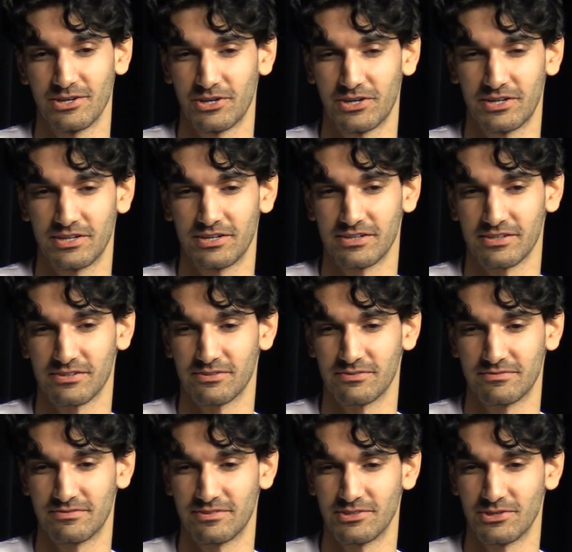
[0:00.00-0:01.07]
you're
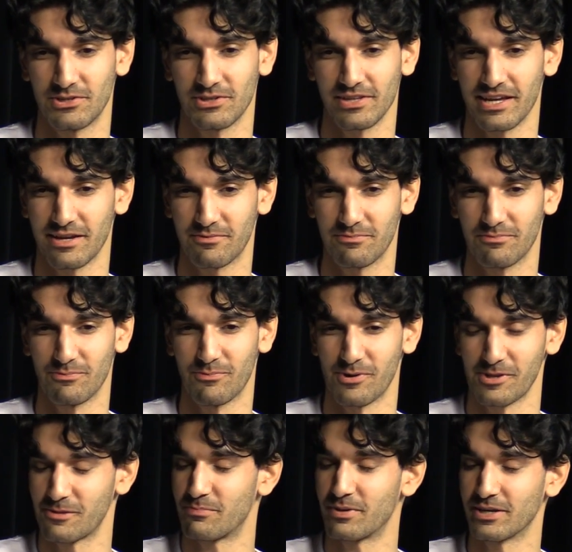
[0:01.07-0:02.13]
you're like one of the